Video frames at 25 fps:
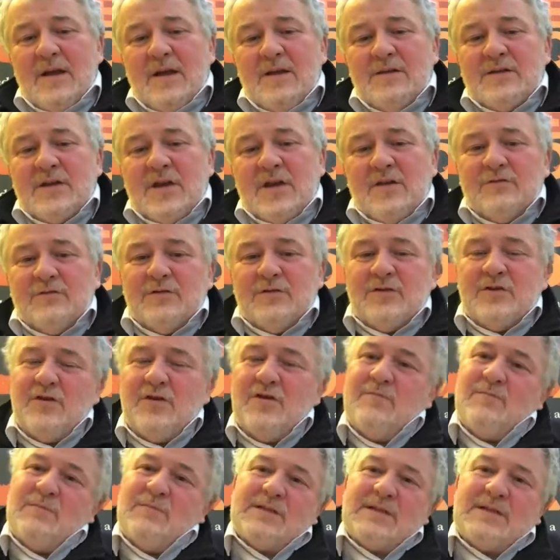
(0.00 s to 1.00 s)
as
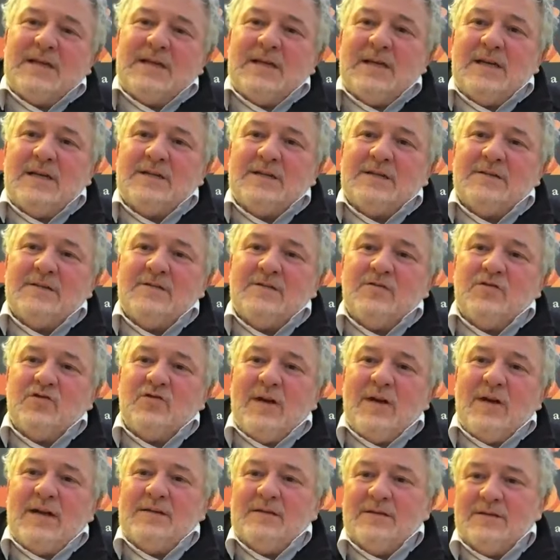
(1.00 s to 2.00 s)
consumers' tastes and
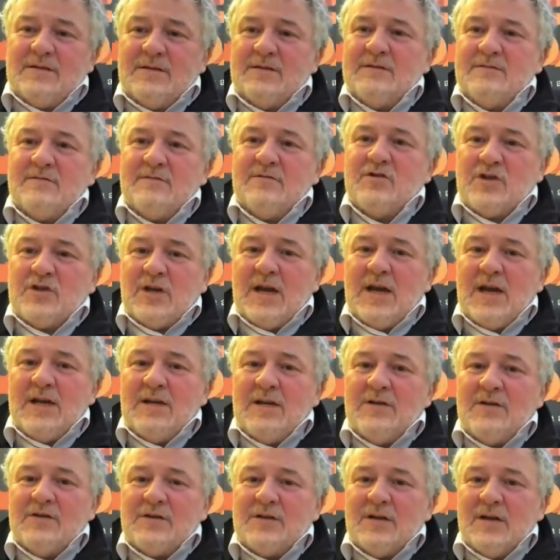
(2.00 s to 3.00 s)
trends
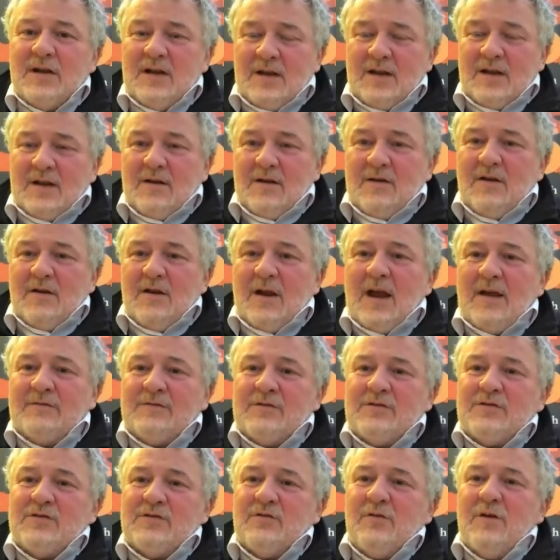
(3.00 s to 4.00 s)
changed, you have
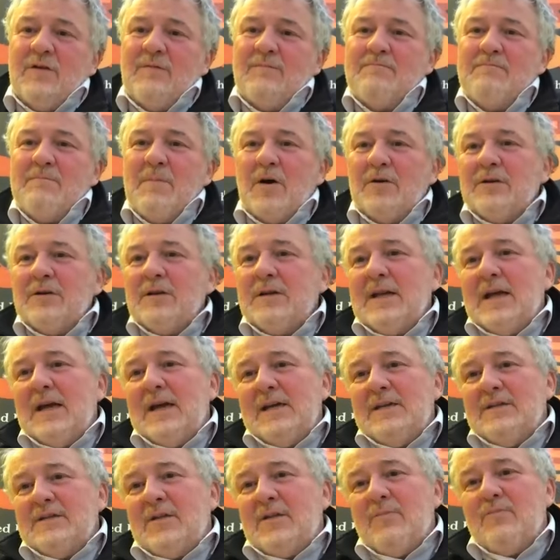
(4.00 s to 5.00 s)
to sort of
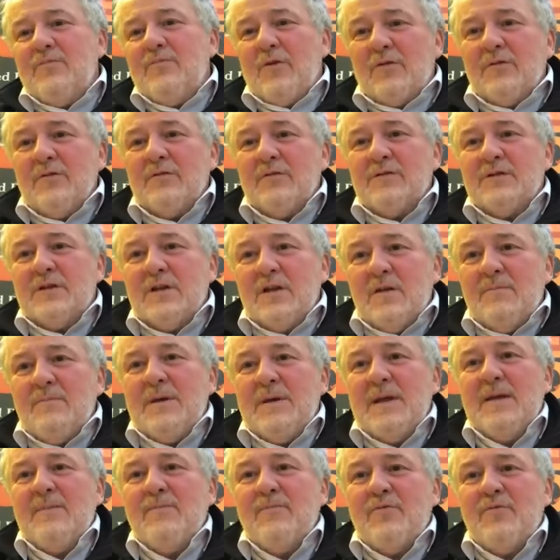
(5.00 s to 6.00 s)
modernise the products that are
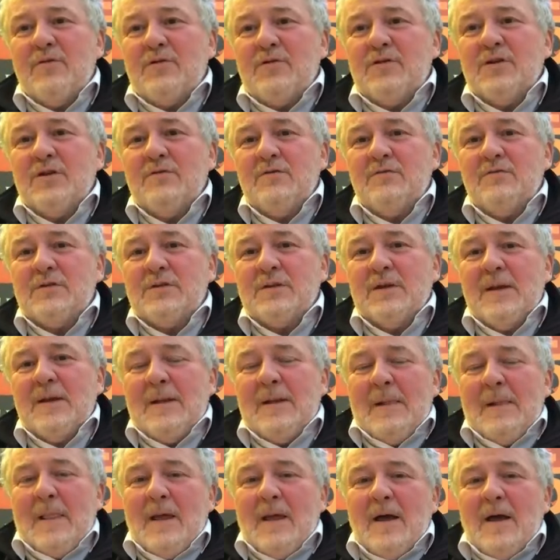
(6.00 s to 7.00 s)
being produced.
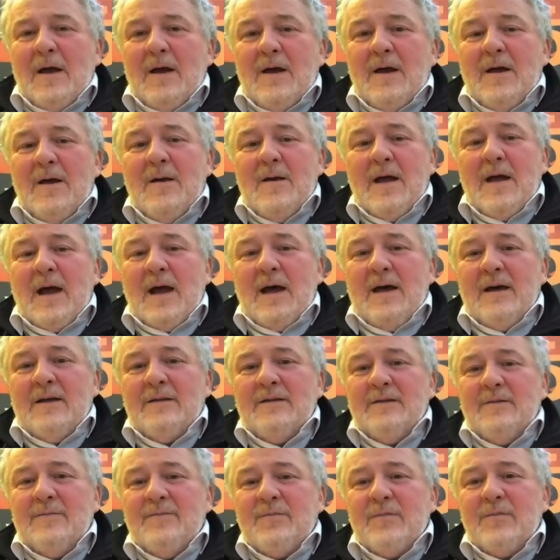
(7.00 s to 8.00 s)

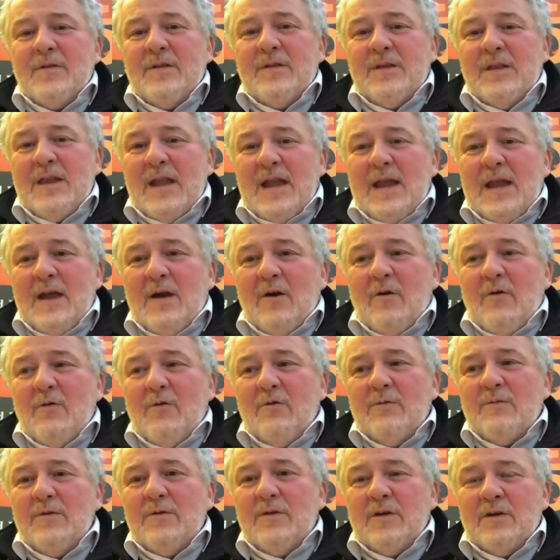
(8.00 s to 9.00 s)
And now,
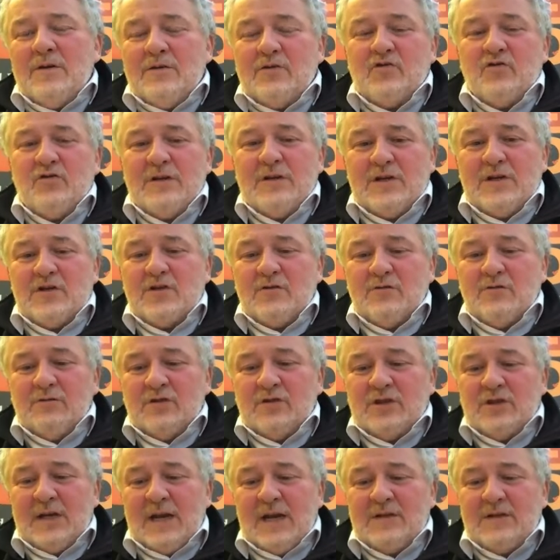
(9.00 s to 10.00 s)
a traditional
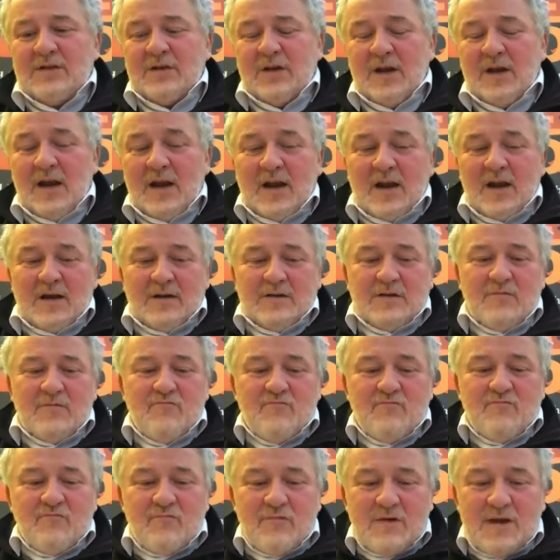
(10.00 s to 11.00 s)
Cheshire, it's
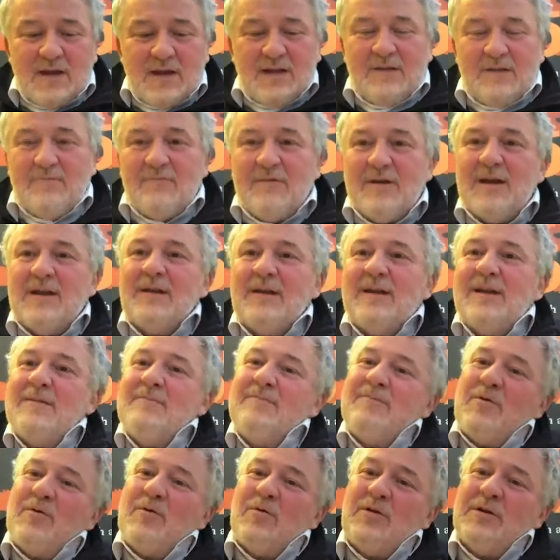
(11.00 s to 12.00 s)
a really, really
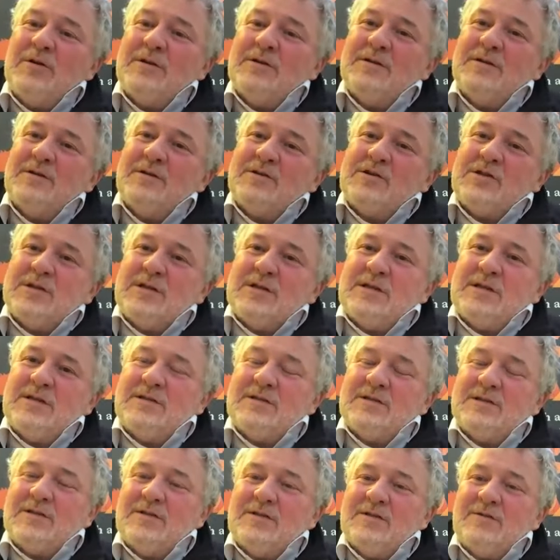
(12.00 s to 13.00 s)
important
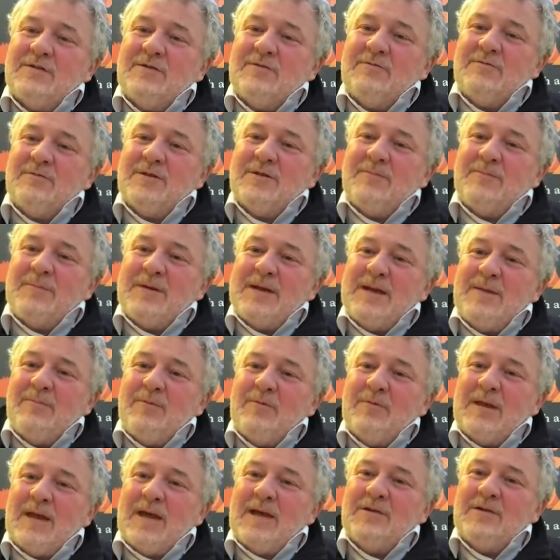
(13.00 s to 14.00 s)
cheese to the
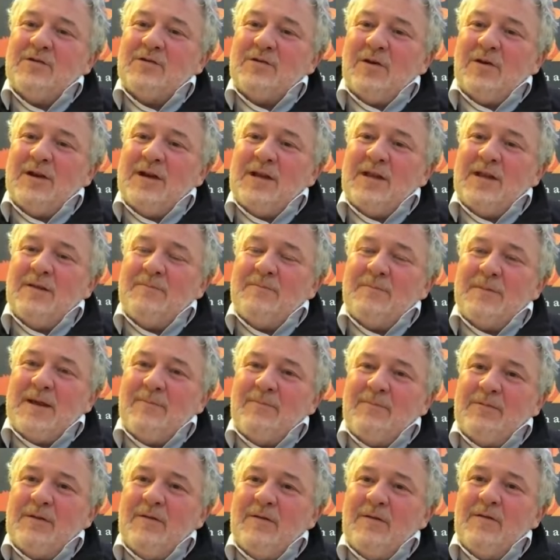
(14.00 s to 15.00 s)
people that enjoy it, the
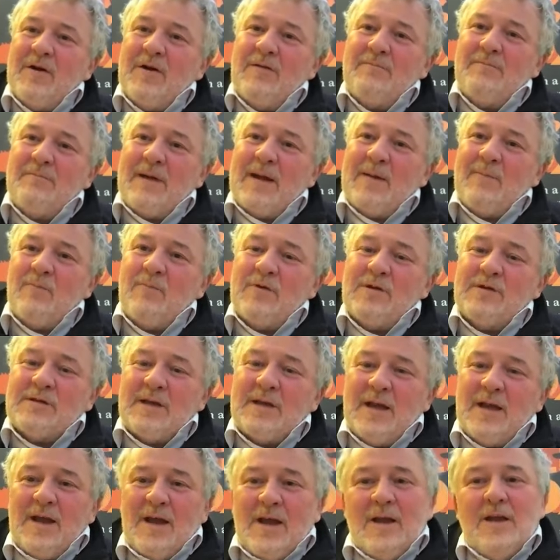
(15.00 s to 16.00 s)
people that have got memories.
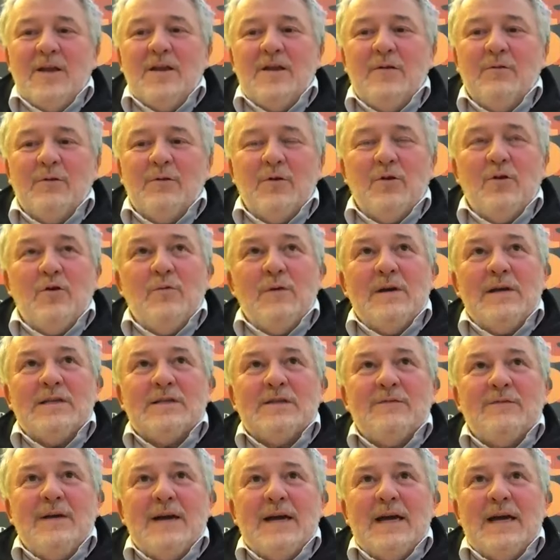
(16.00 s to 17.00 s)
You will
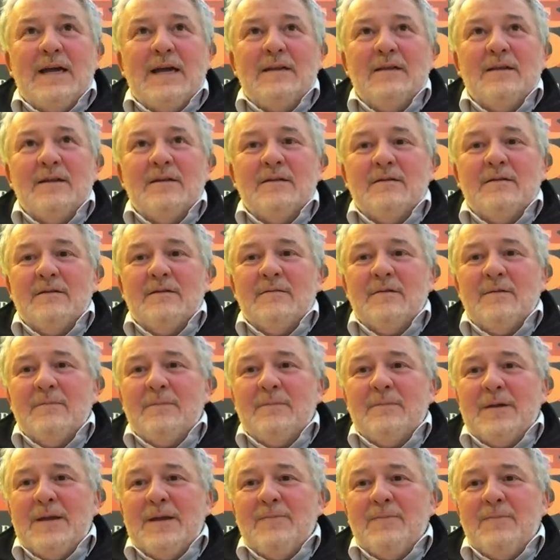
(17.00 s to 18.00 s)
always find
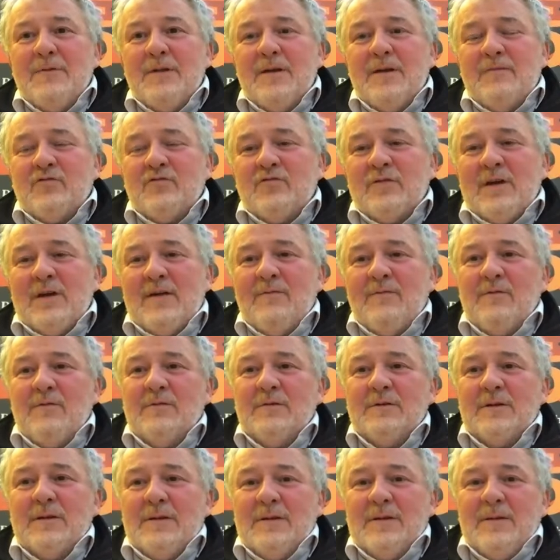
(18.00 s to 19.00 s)
that people that have
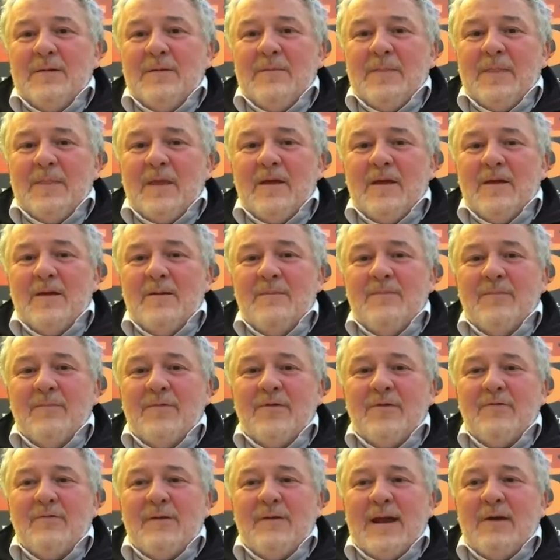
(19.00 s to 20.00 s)
travelled
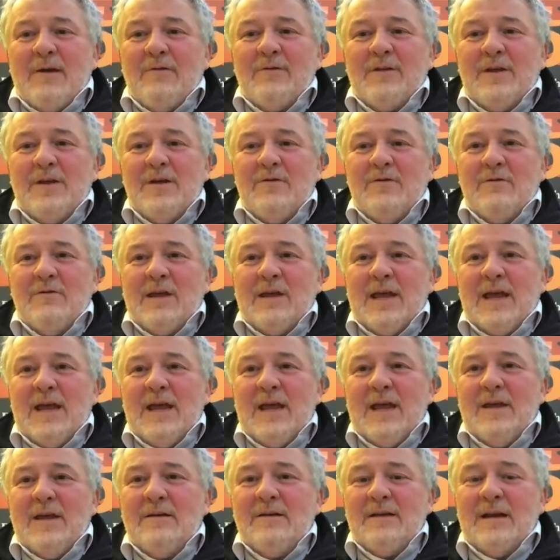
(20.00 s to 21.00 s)
throughout the
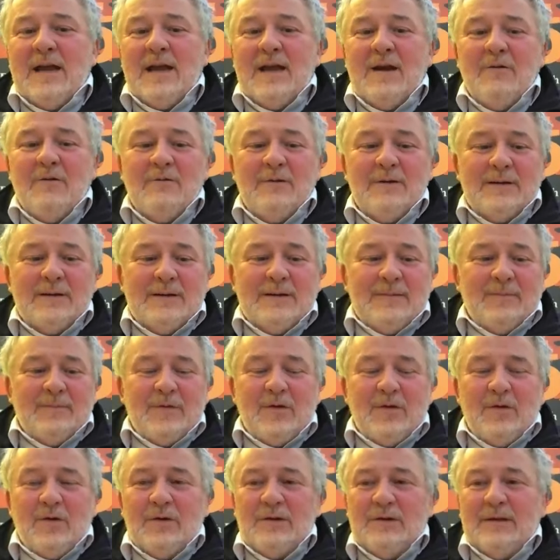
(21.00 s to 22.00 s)
UK and now
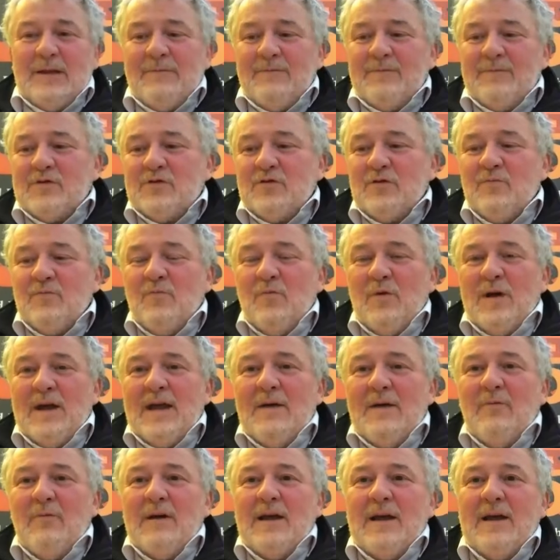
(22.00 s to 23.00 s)
live
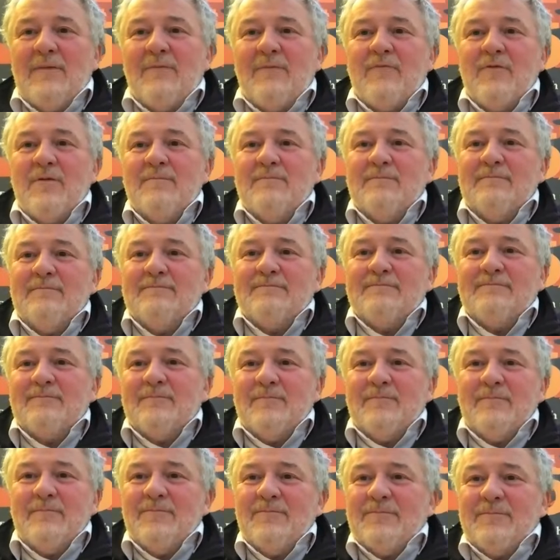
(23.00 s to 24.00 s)
somewhere where from
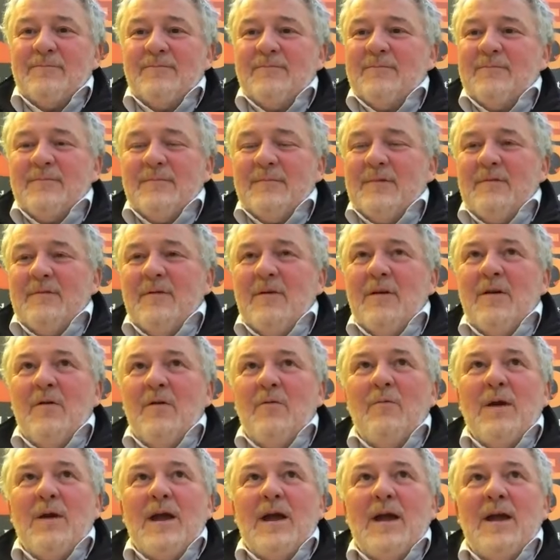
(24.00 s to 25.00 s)

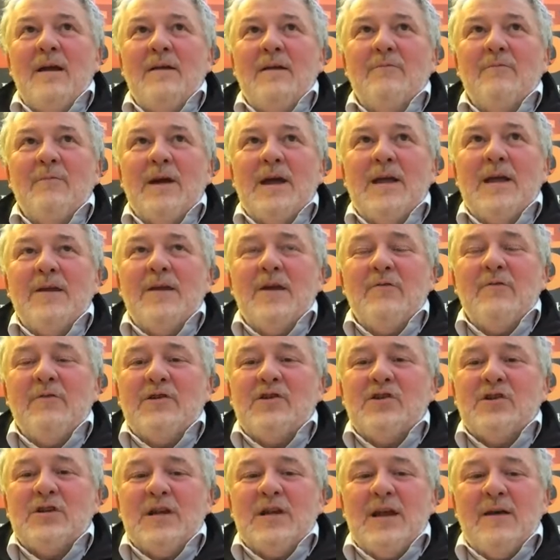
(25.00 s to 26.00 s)
where they
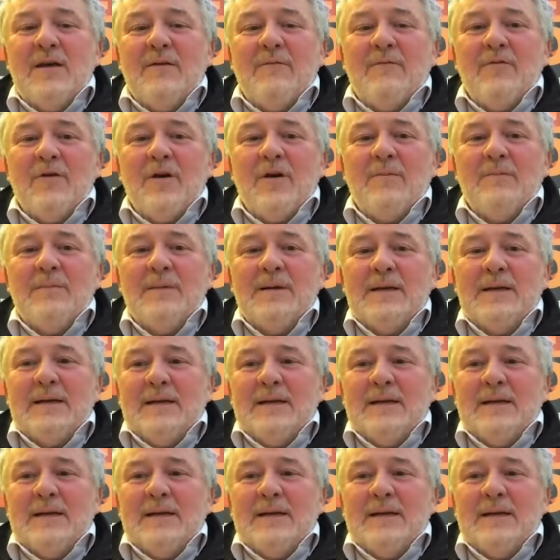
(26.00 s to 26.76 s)
originate from,